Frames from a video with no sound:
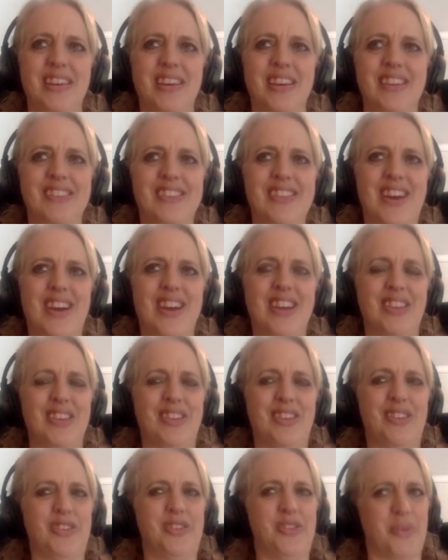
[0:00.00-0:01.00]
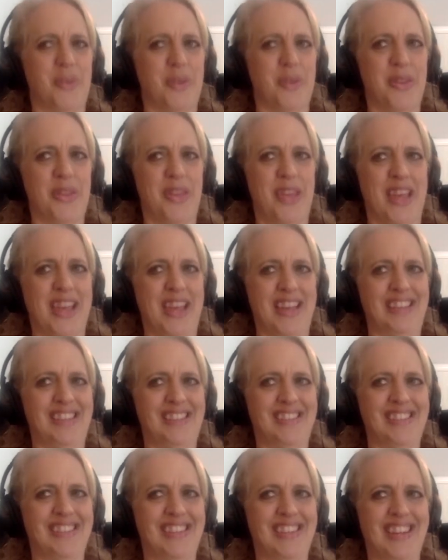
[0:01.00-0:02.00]
is not to store
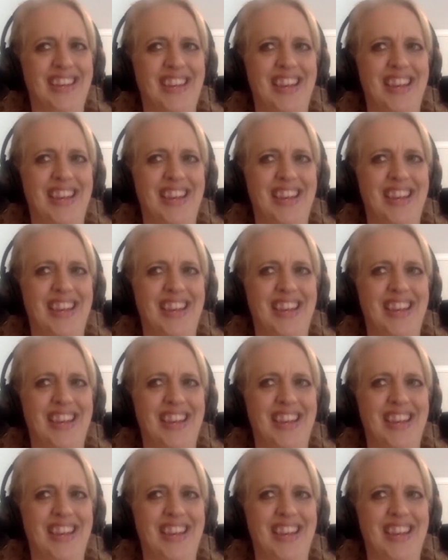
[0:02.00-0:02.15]
things.